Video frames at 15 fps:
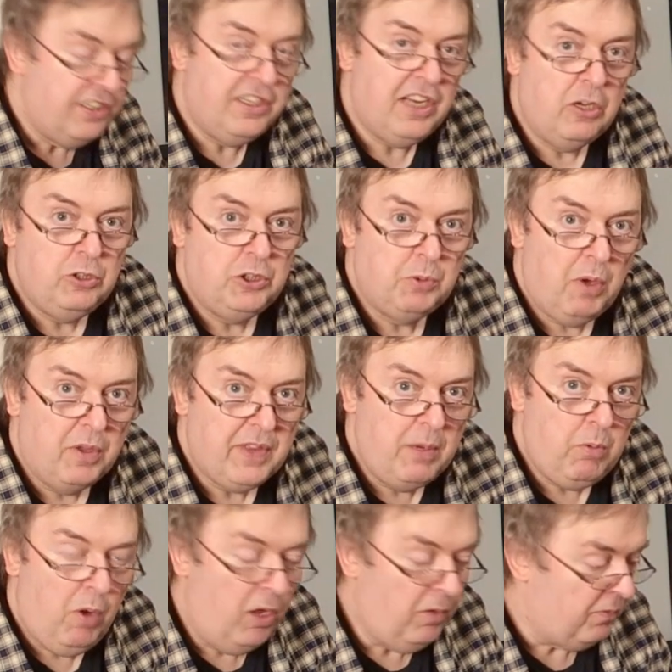knows what they
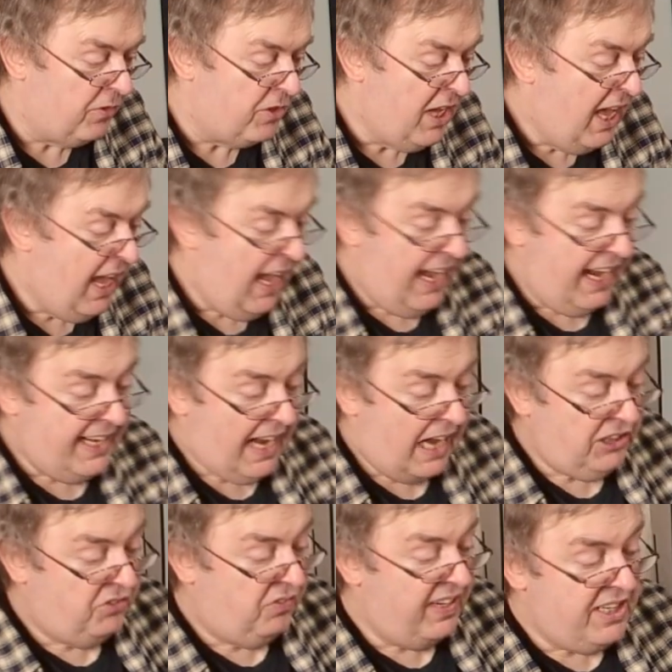want. It
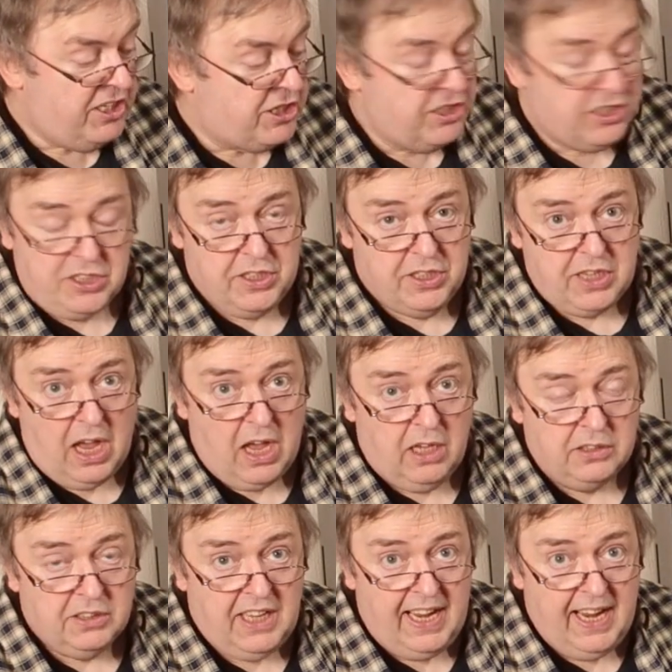has features that
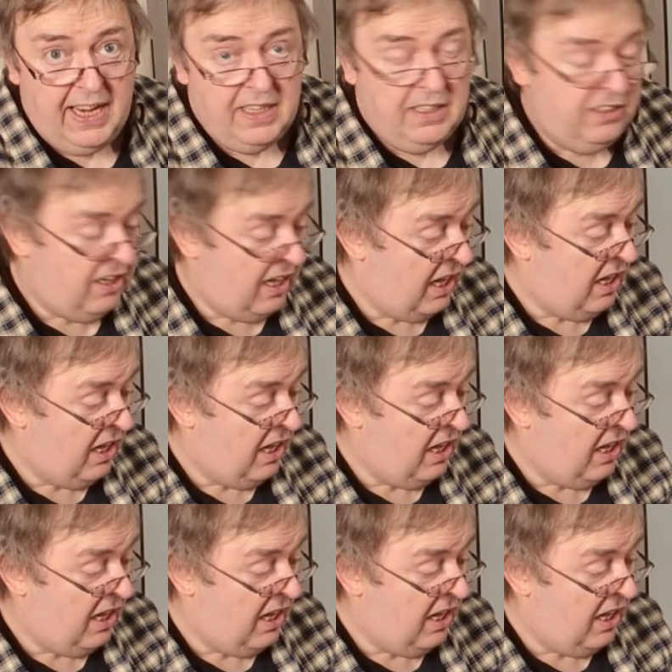aren't in